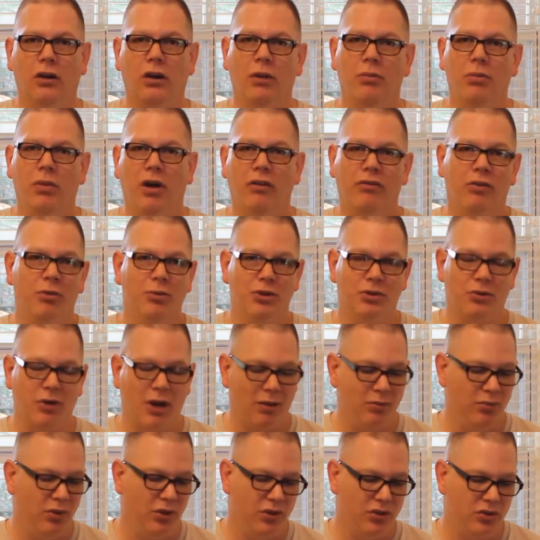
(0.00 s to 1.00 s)
I bought from a
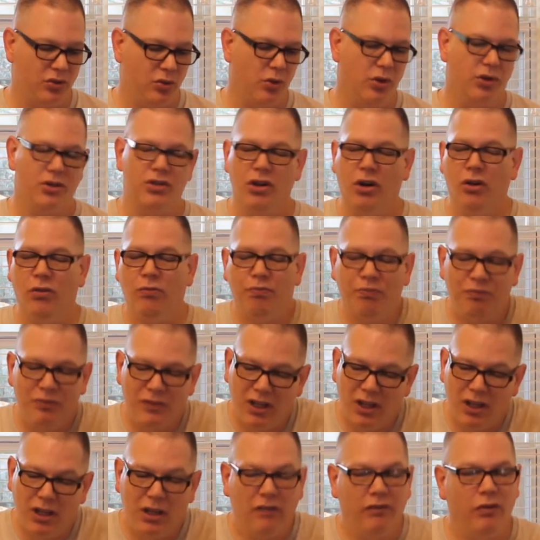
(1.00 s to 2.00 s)
scrapbook store. So
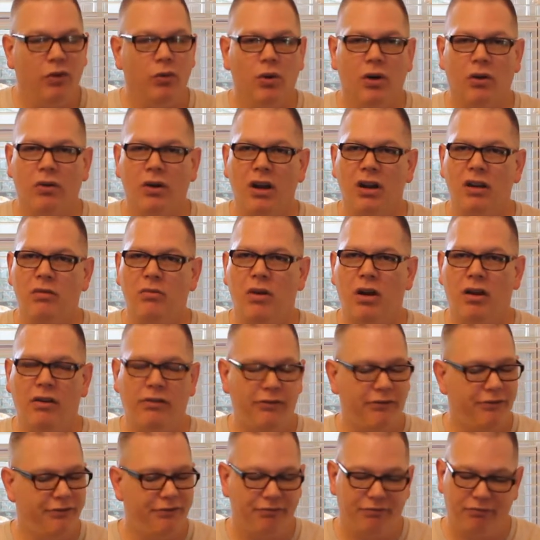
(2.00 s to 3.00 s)
if you want to round them
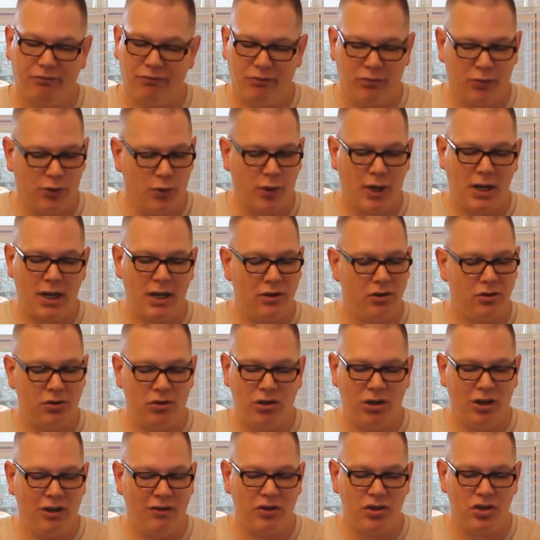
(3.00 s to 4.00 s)
off, great, you
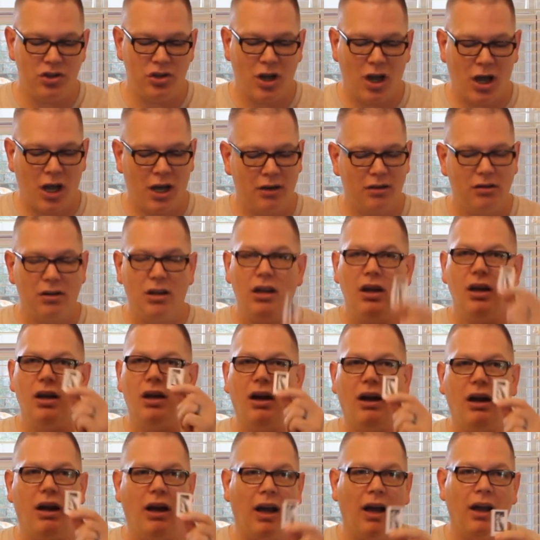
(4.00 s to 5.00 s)
can give it a shot.
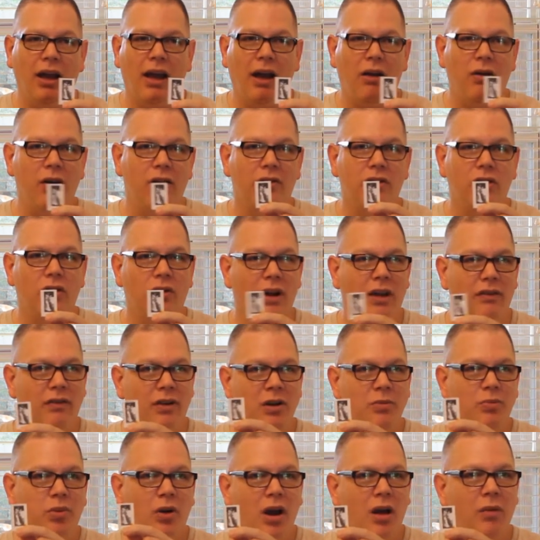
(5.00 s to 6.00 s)
I, however, don't have
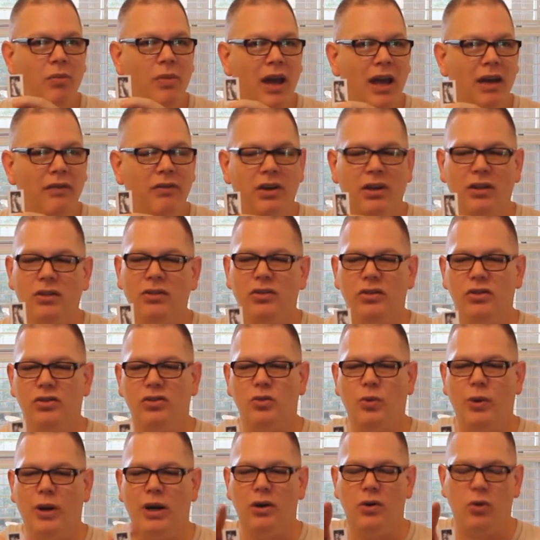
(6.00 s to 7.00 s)
any problem having the
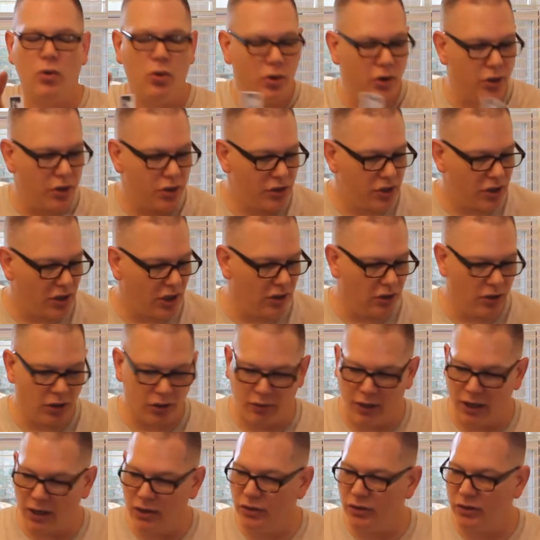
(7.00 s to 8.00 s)
square corners. They look
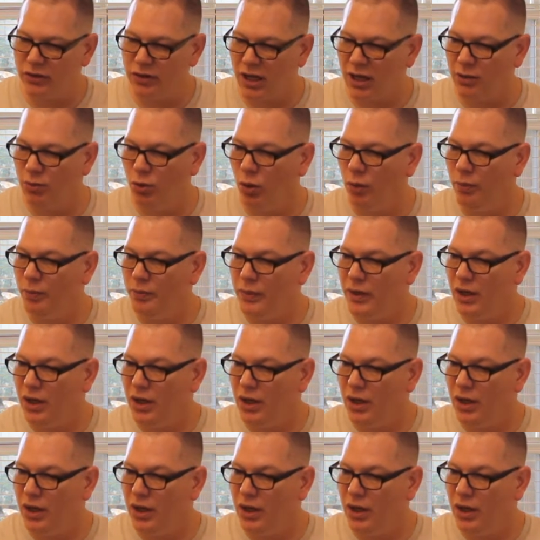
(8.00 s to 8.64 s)
great on the table.